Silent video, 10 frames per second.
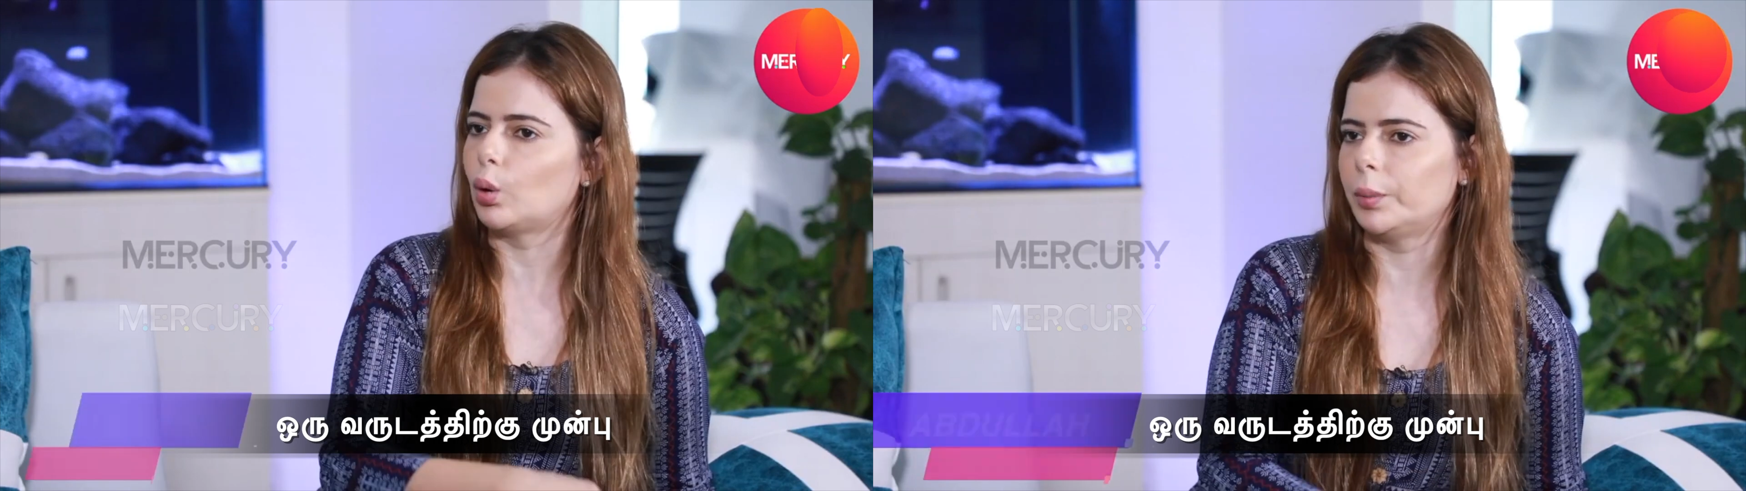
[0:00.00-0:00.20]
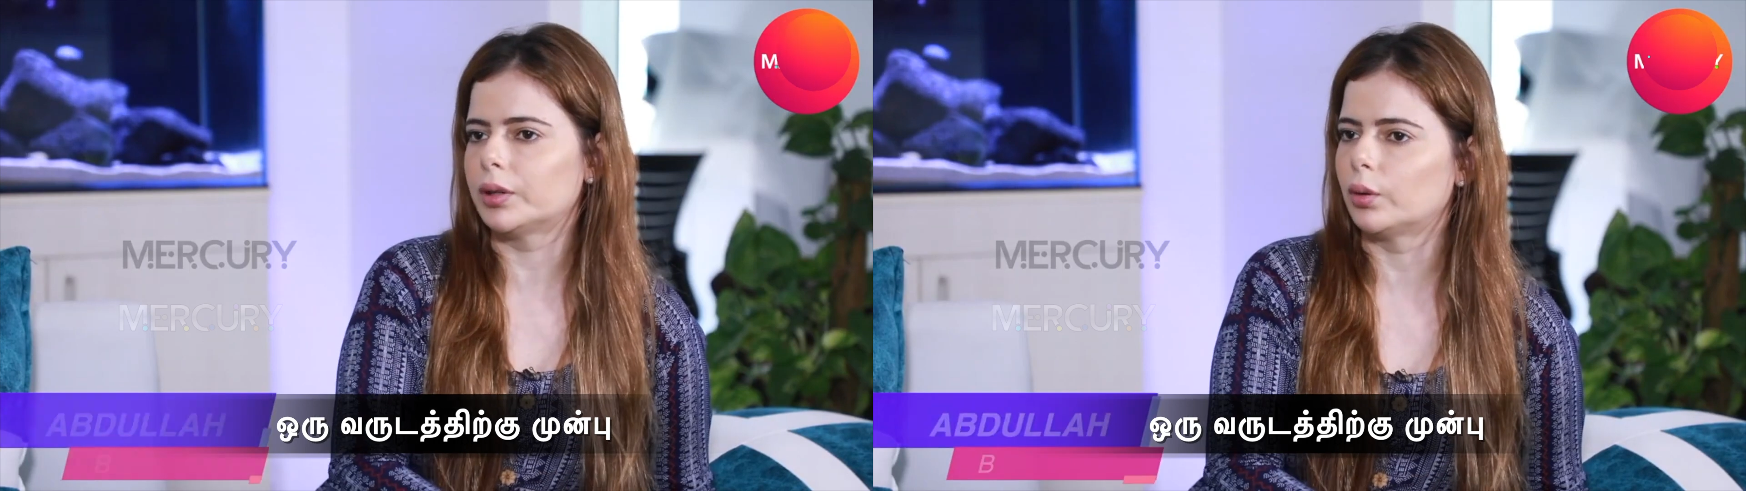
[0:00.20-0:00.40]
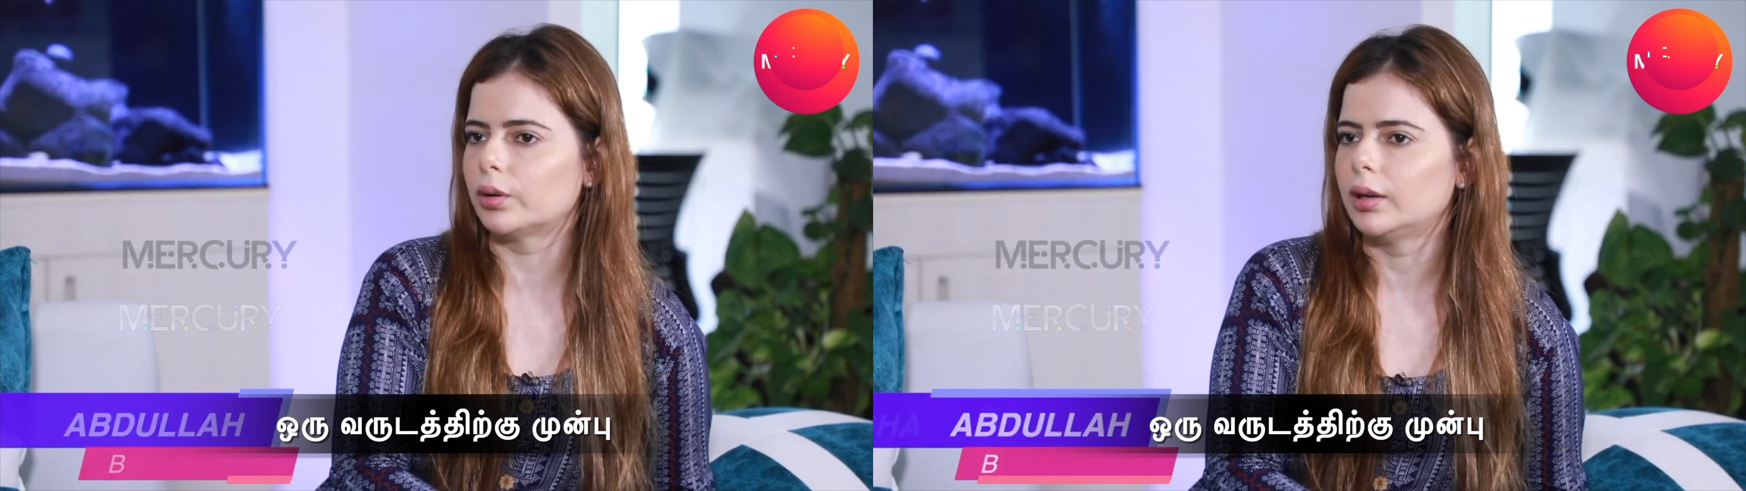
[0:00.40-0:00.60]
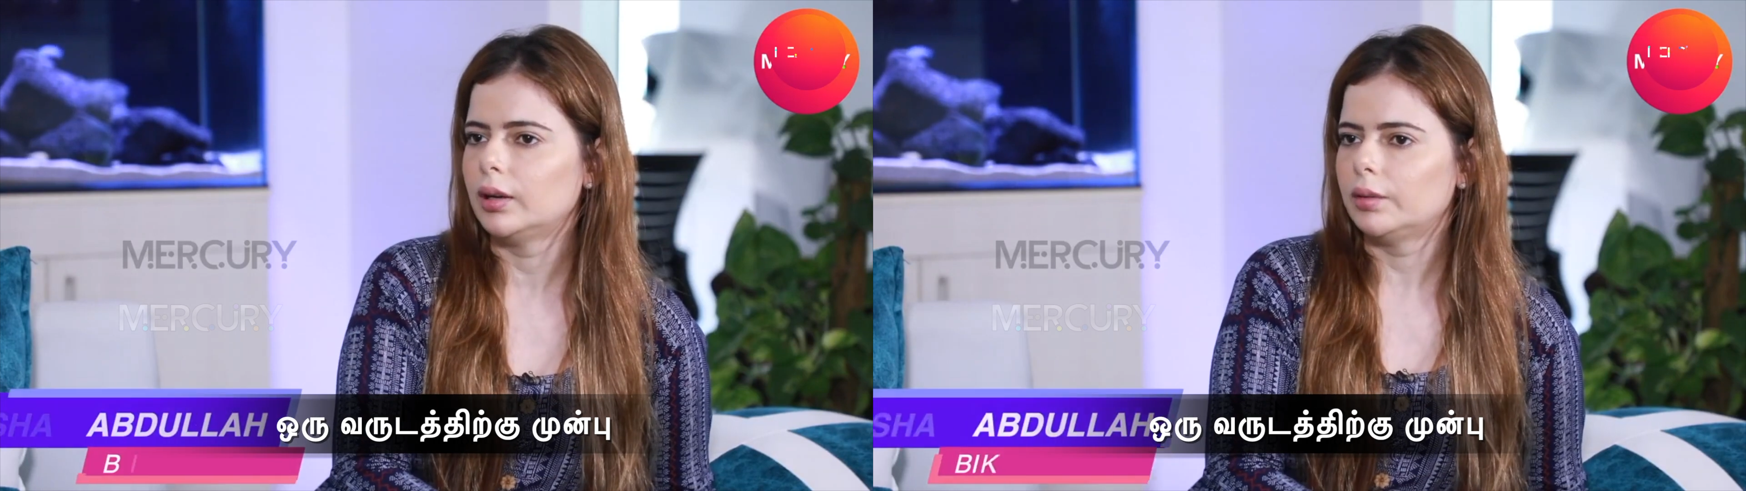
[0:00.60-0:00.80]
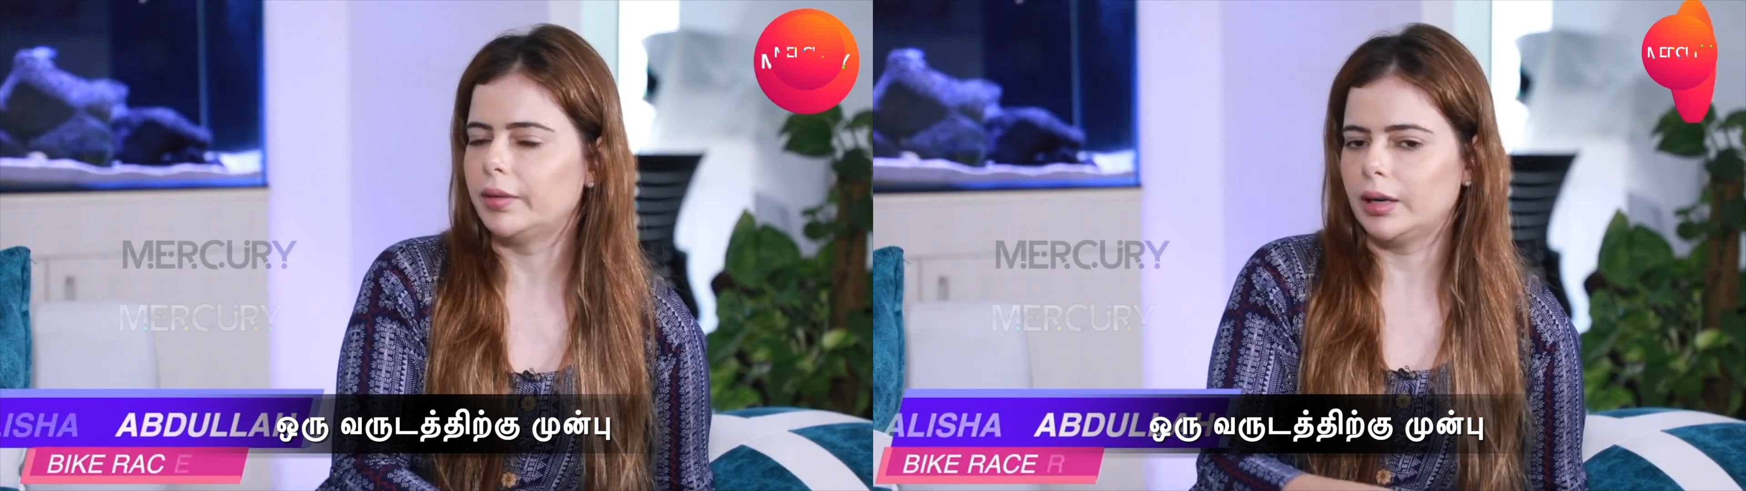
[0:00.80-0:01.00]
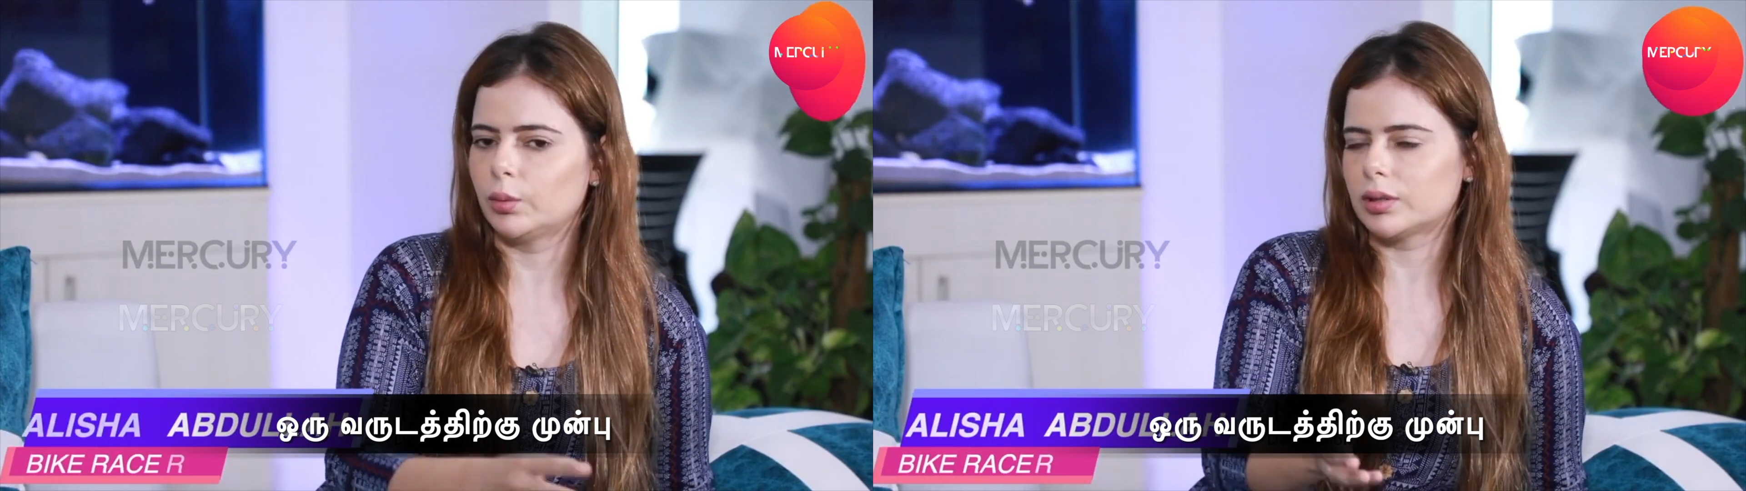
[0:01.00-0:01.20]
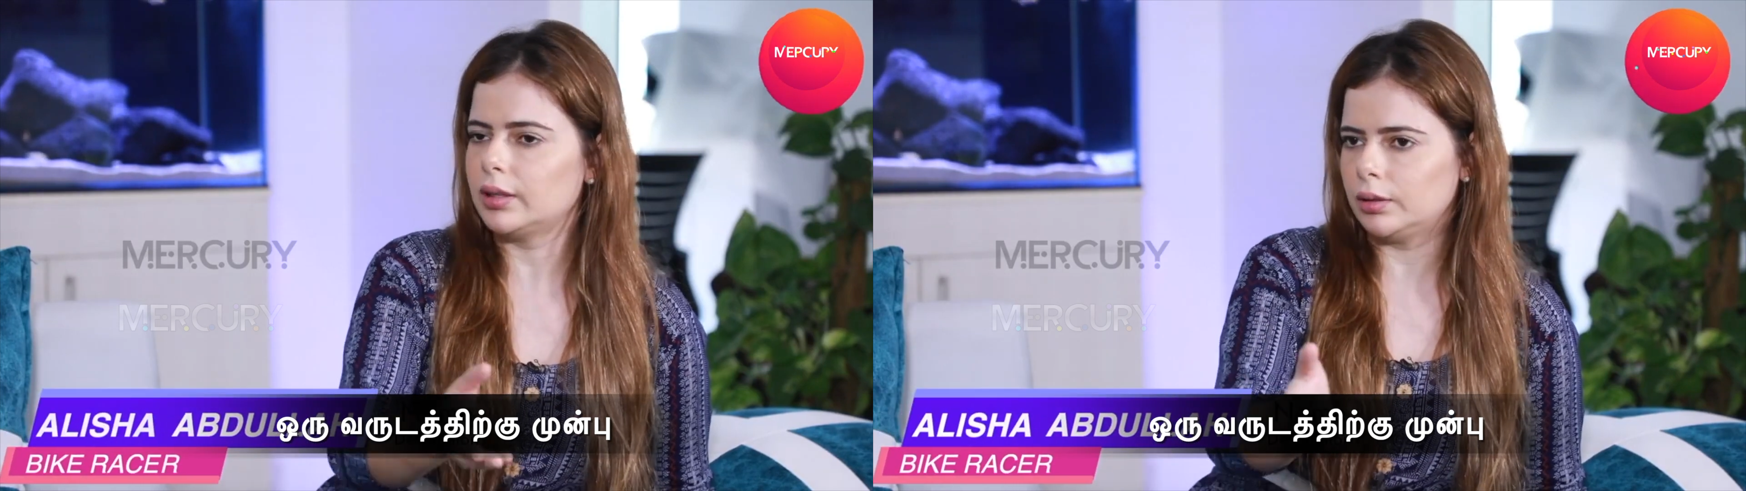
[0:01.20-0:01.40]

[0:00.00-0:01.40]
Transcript: Coimbatore when he was